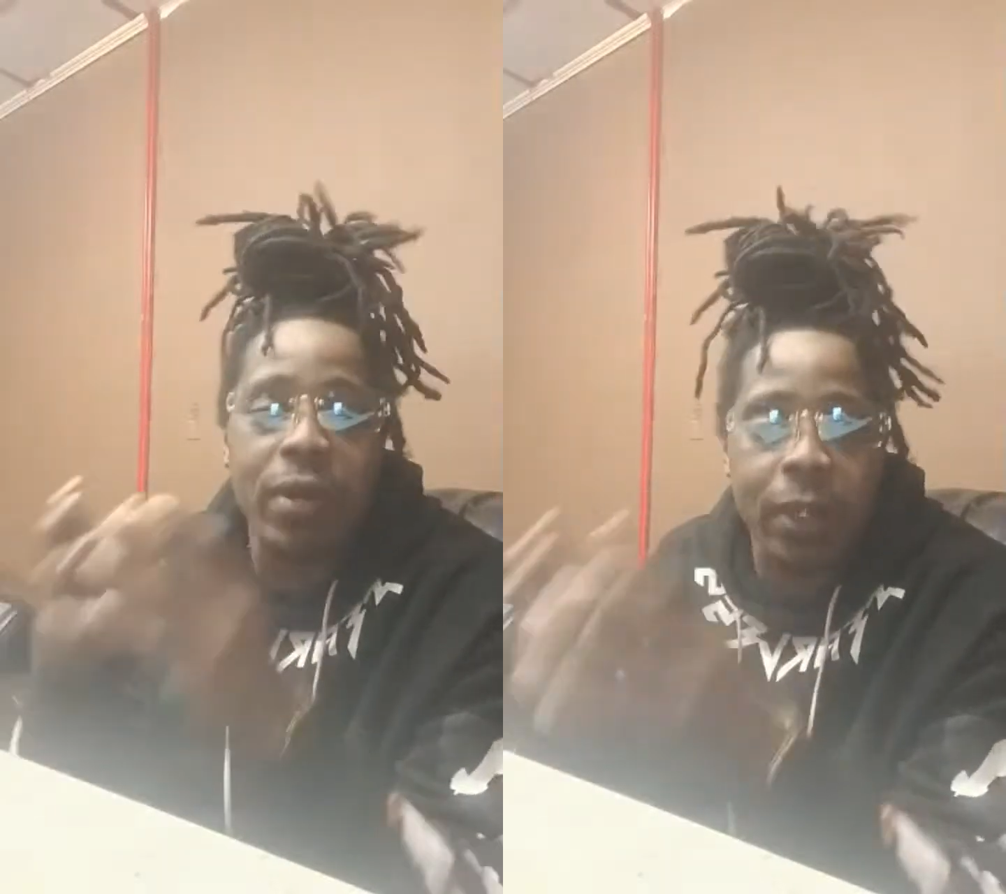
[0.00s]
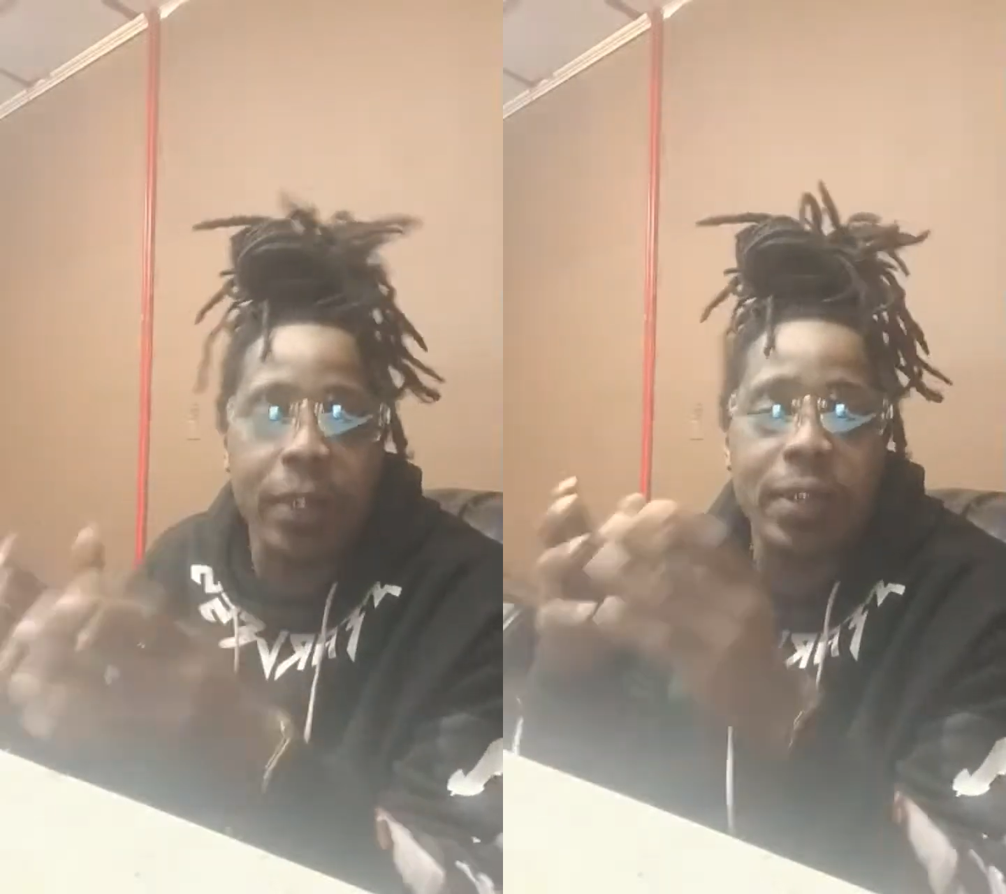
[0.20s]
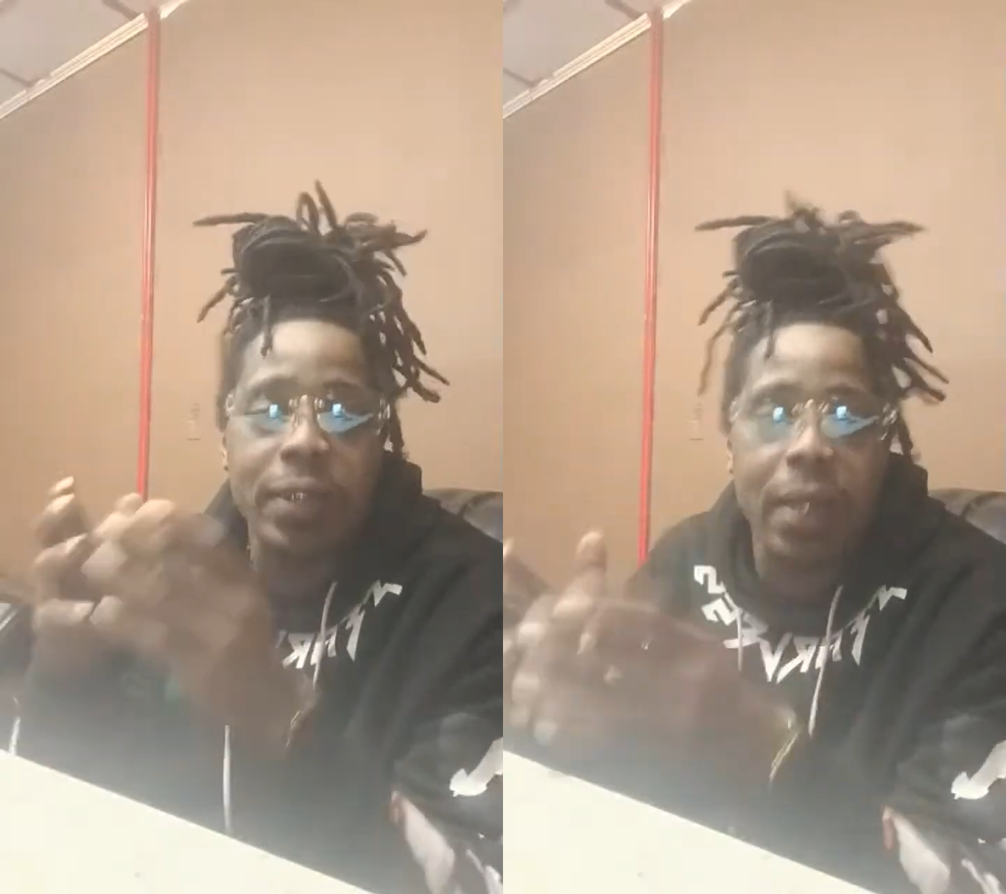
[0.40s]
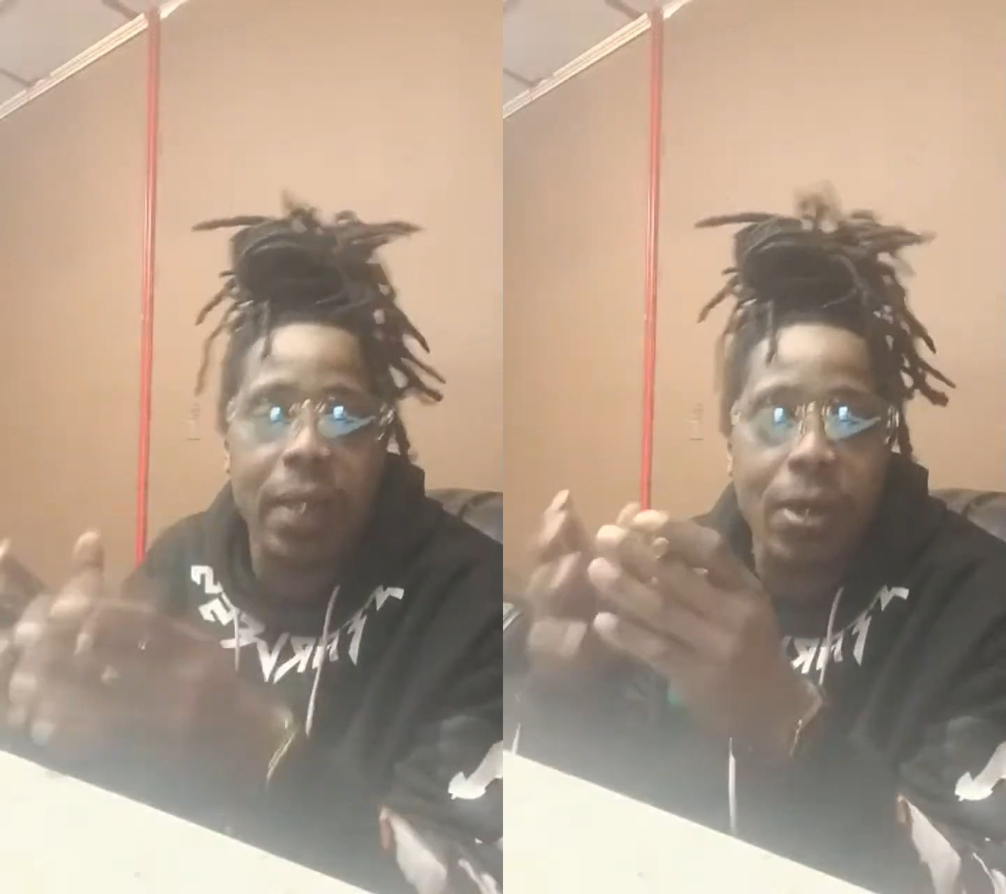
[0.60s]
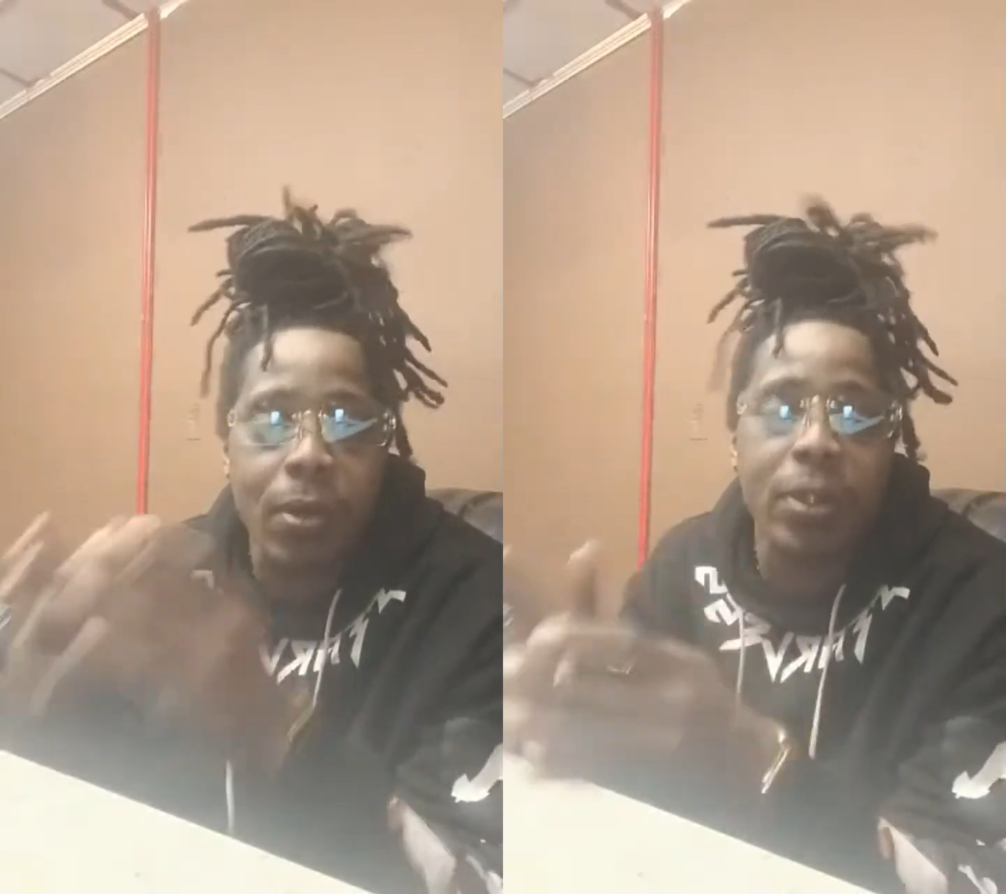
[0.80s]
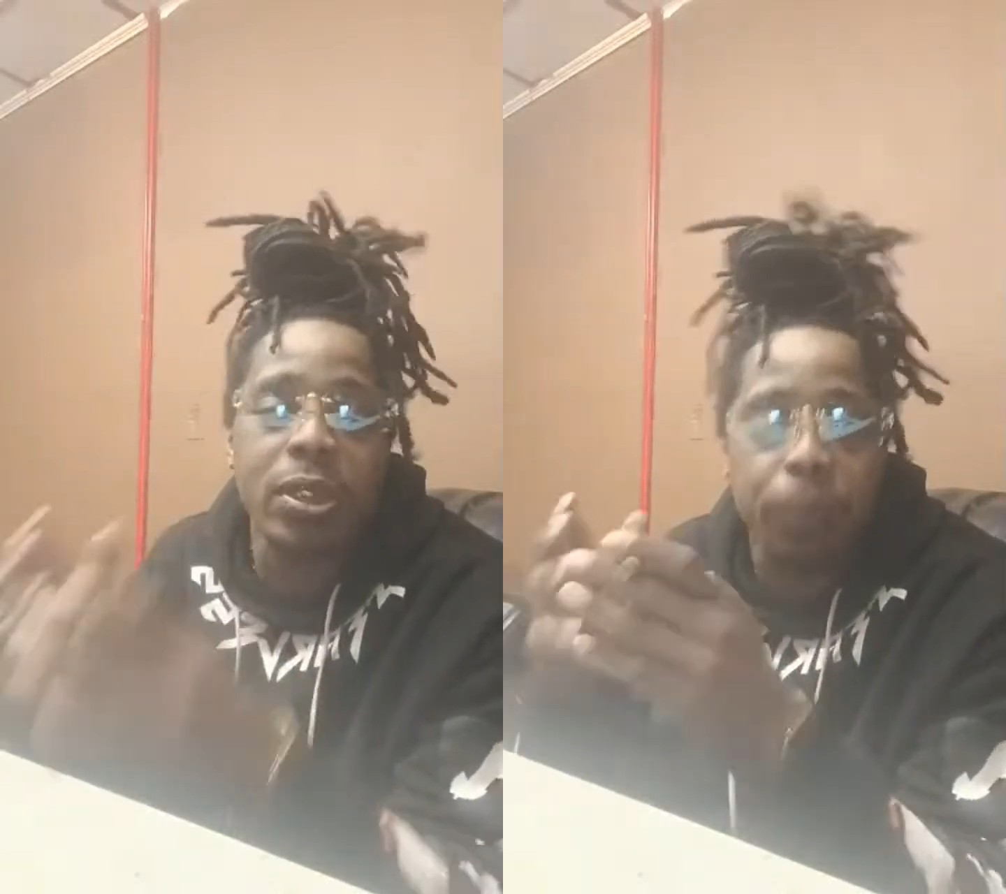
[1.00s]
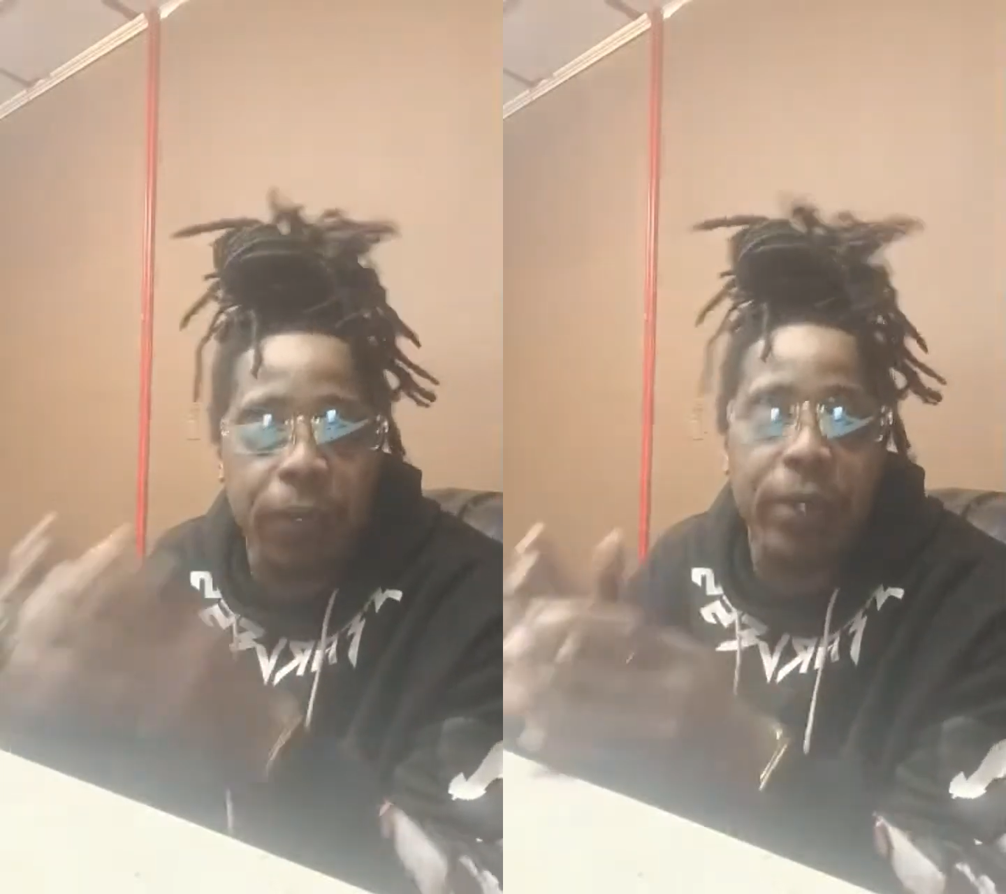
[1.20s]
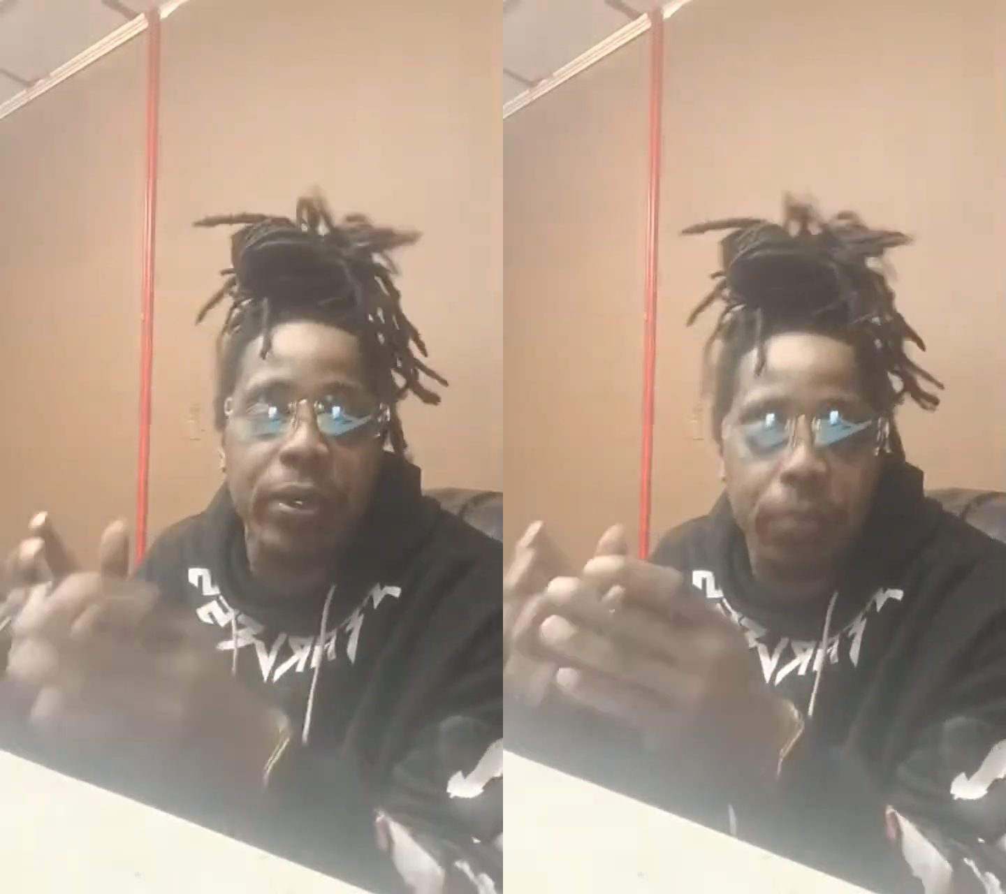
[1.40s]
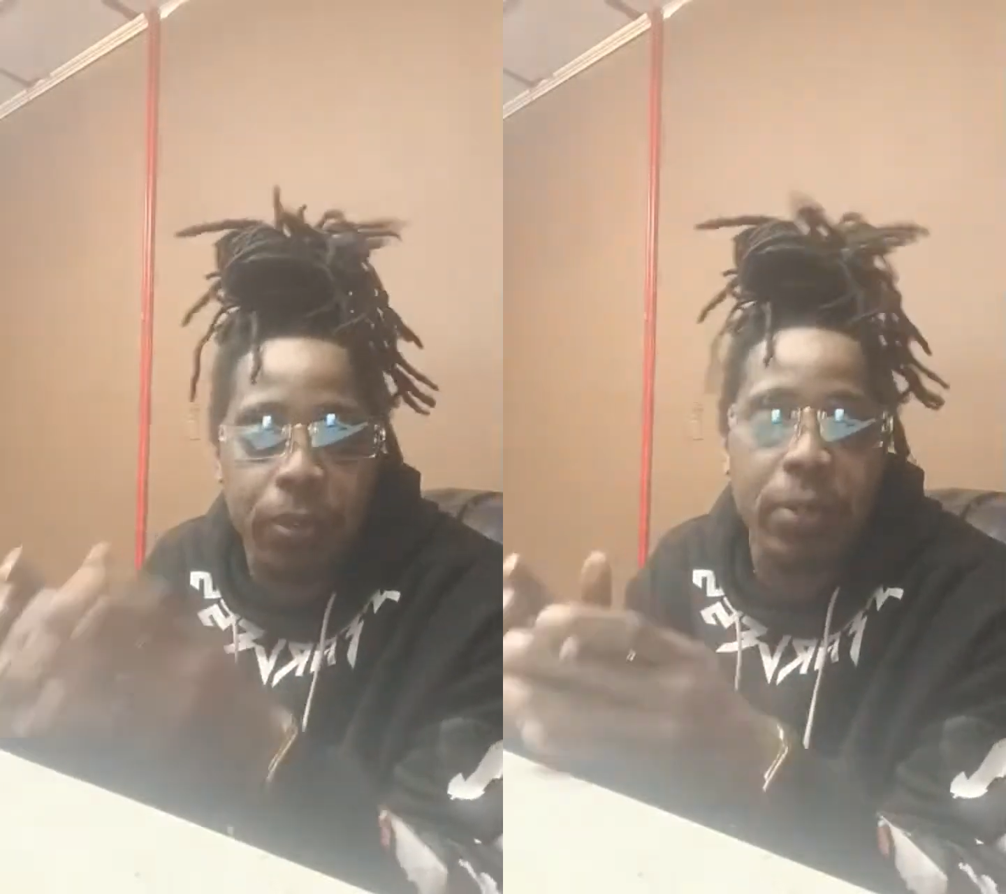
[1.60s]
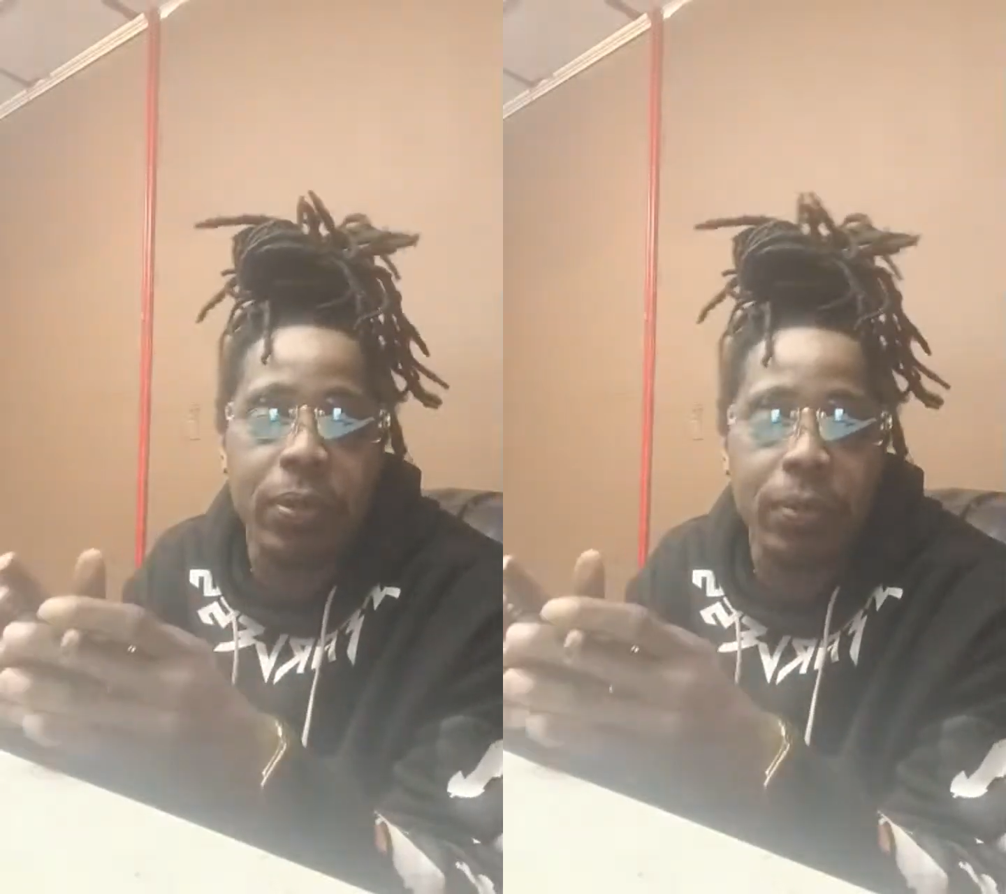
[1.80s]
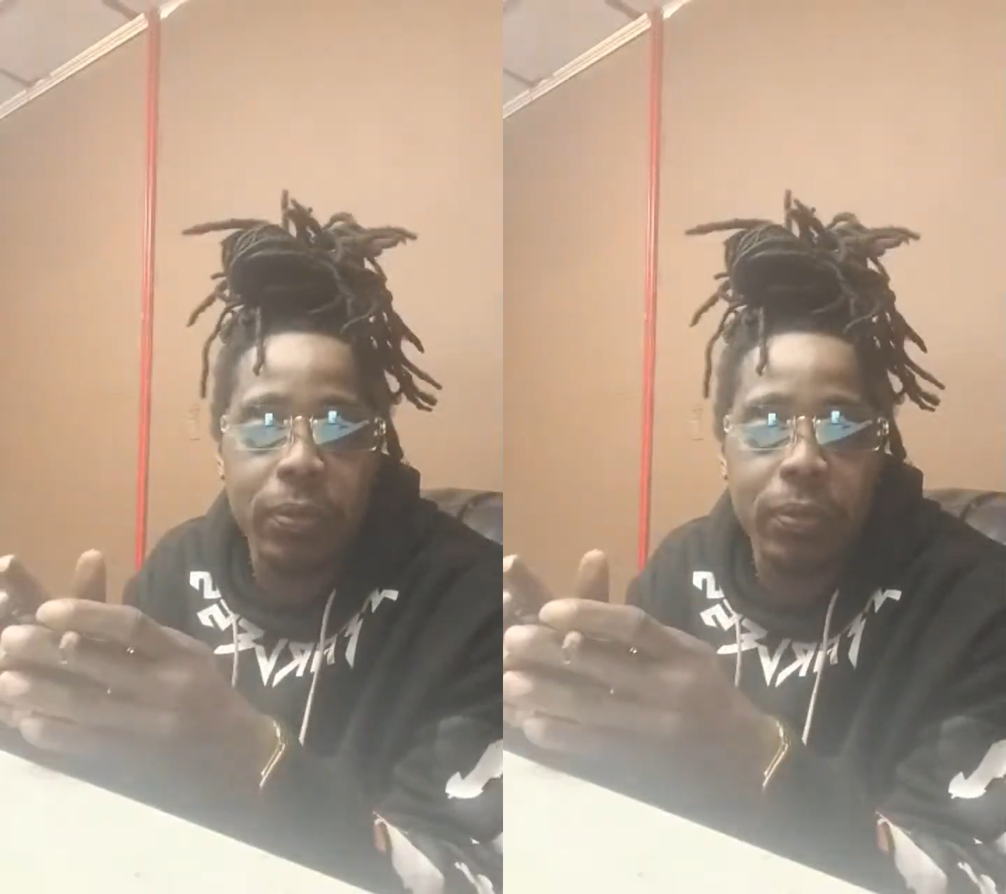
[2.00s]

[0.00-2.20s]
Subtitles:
unindicted co-conspirator, bro,